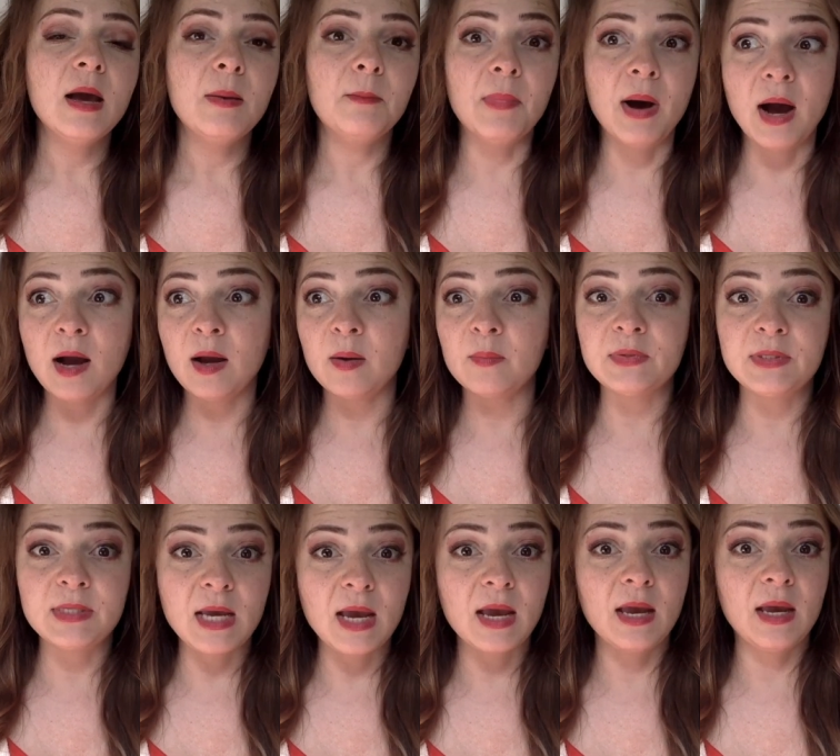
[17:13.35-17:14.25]
mom
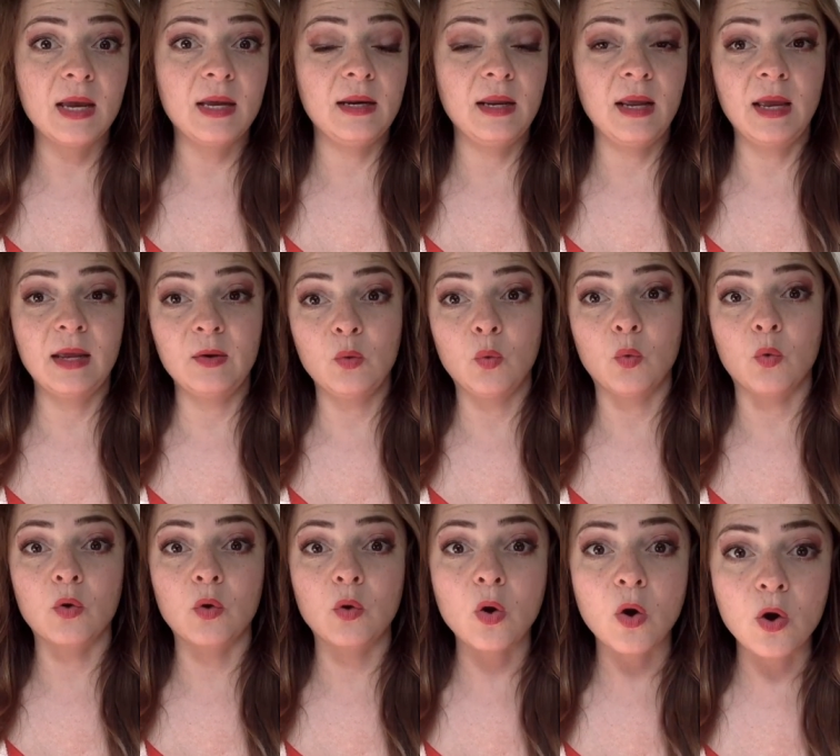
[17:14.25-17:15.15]
dad and
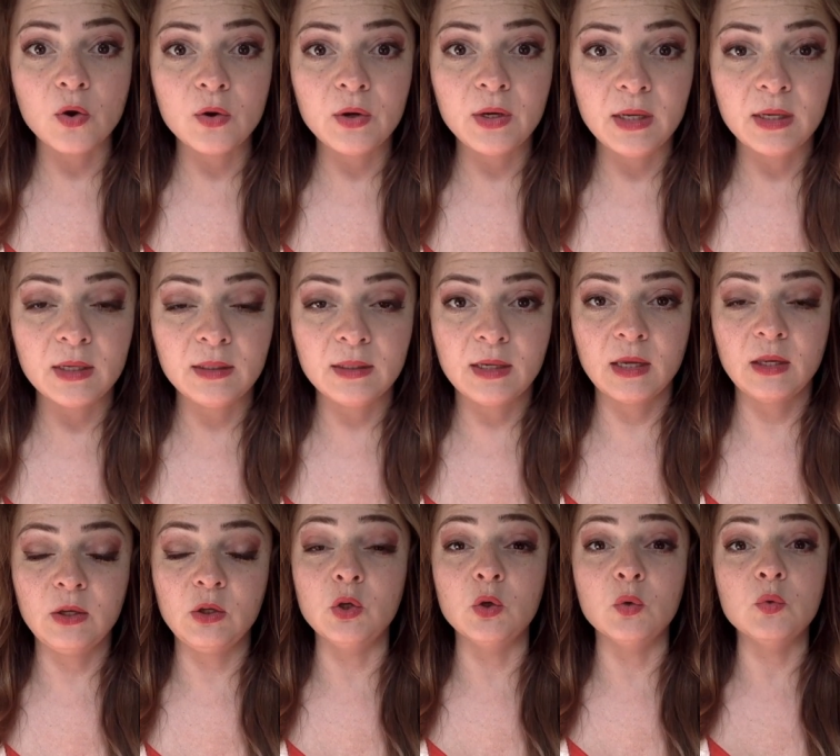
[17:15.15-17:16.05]
or guardian
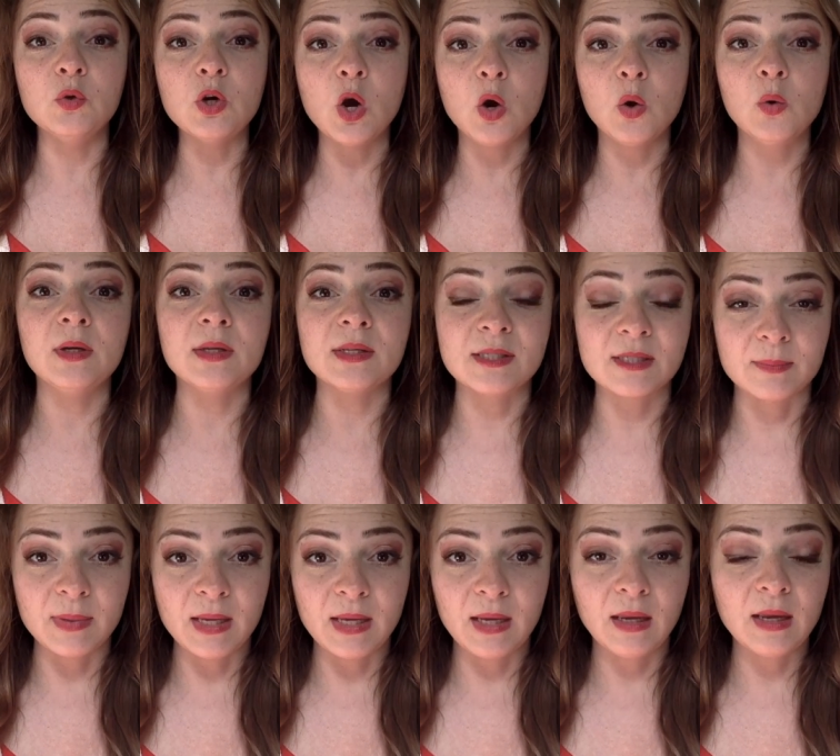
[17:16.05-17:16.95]
can you notice
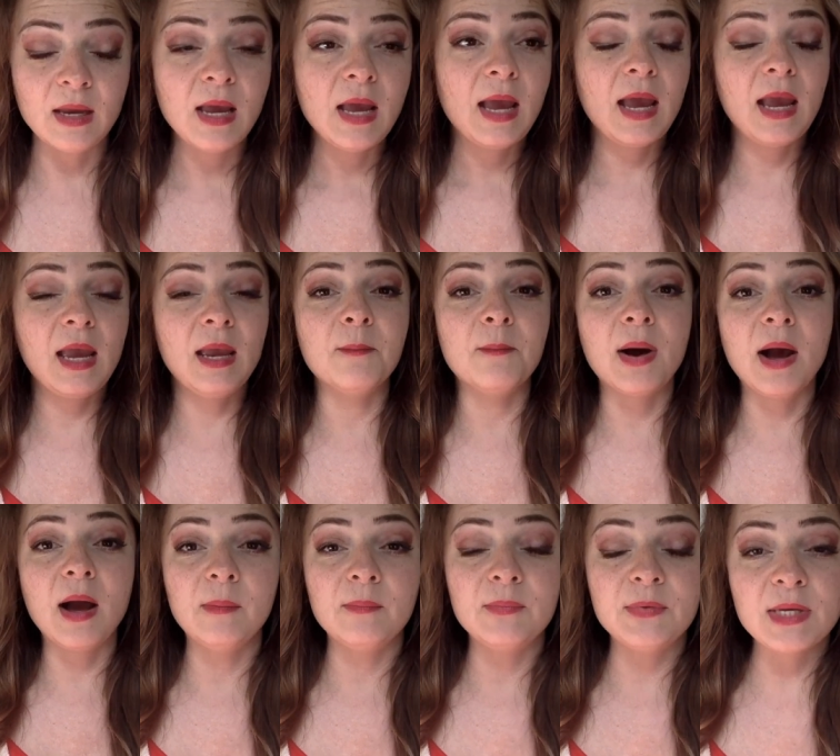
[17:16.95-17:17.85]
me hey
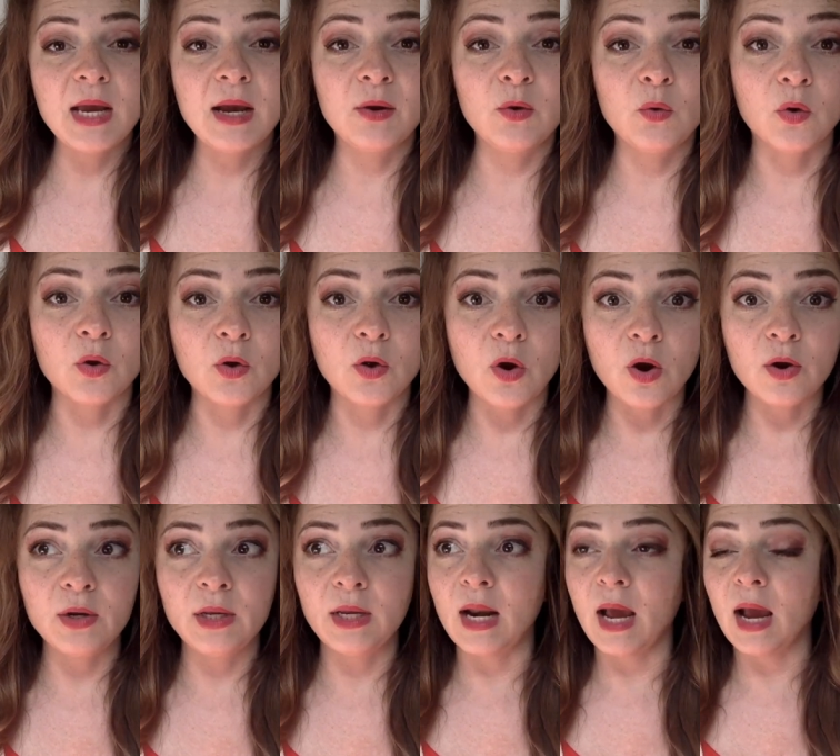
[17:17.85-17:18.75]
mom dad or
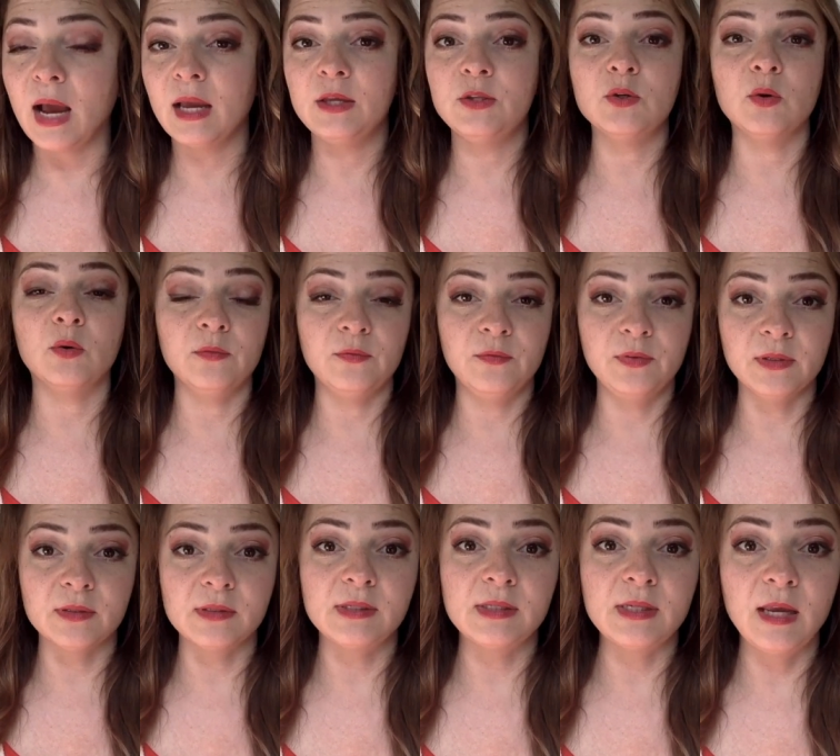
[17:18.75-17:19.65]
guardian i don't
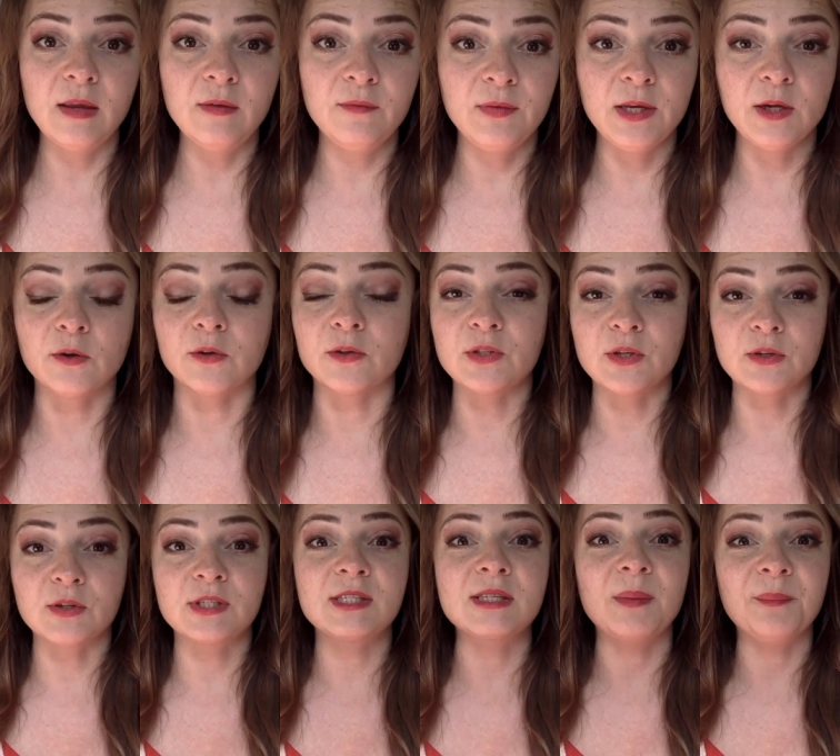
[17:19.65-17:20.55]
feel safe here is
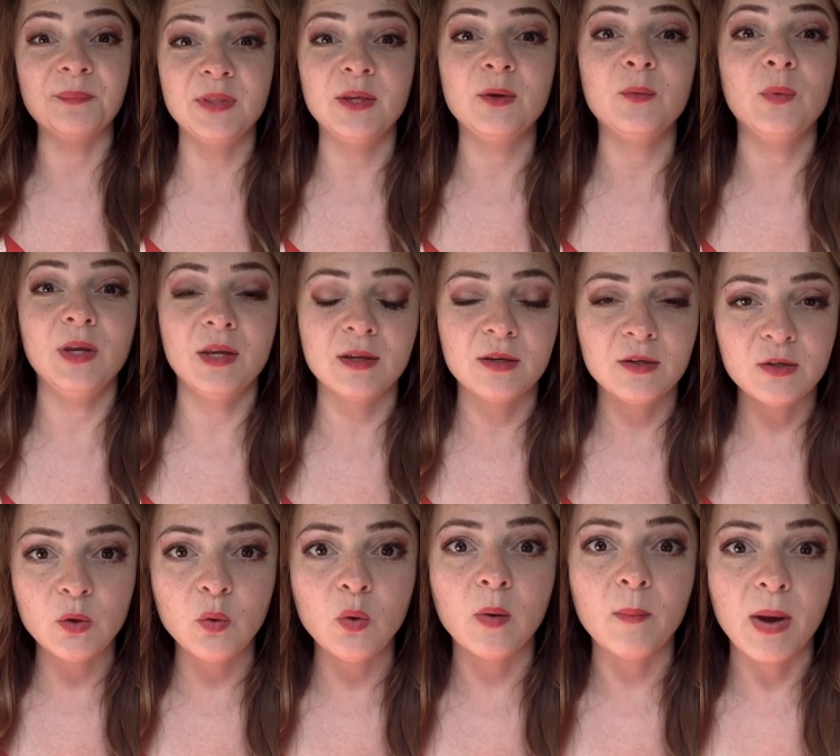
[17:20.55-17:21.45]
there something we can
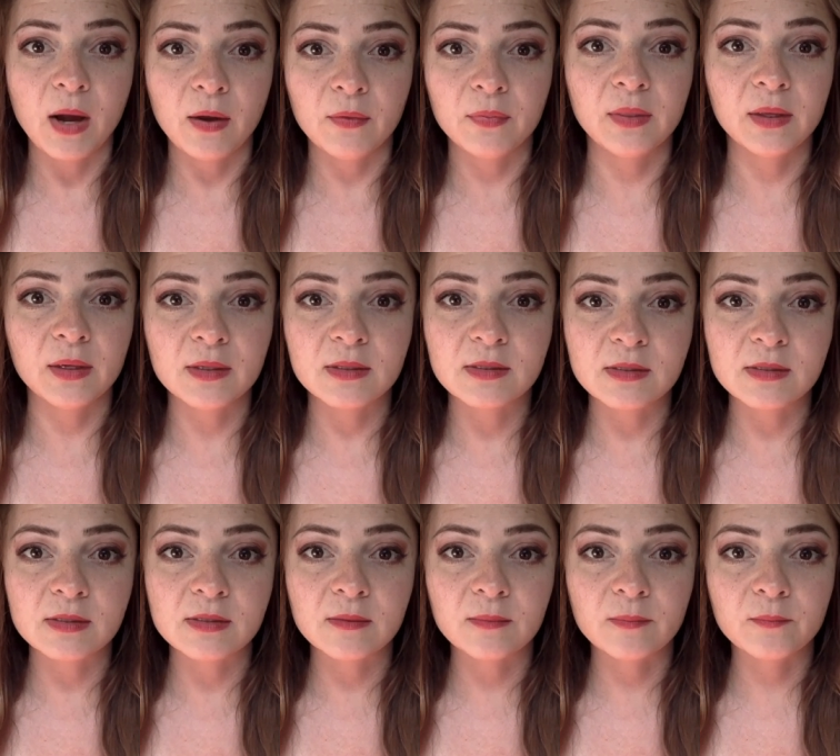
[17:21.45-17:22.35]
do about
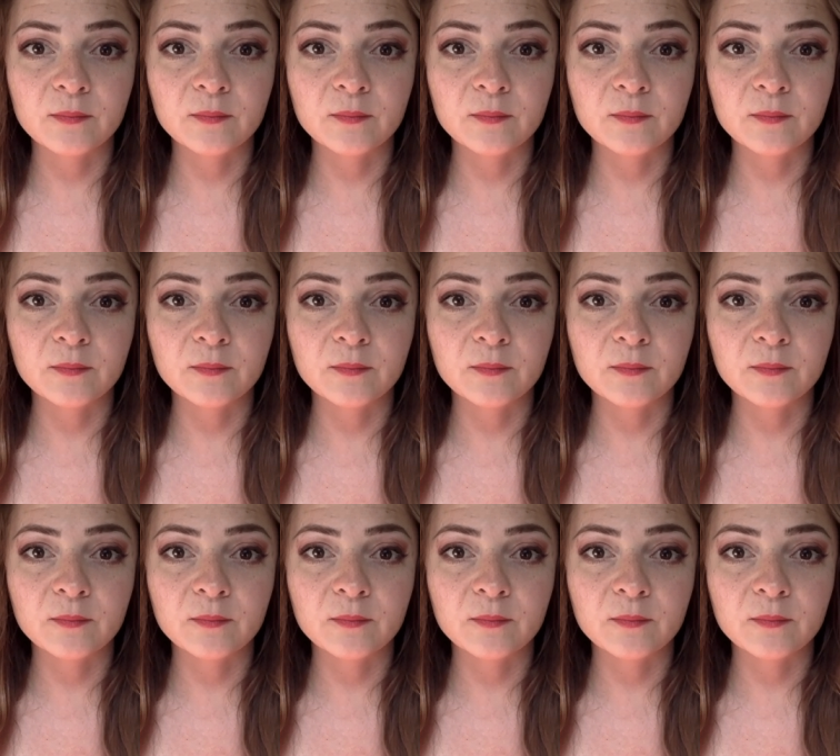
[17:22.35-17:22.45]
this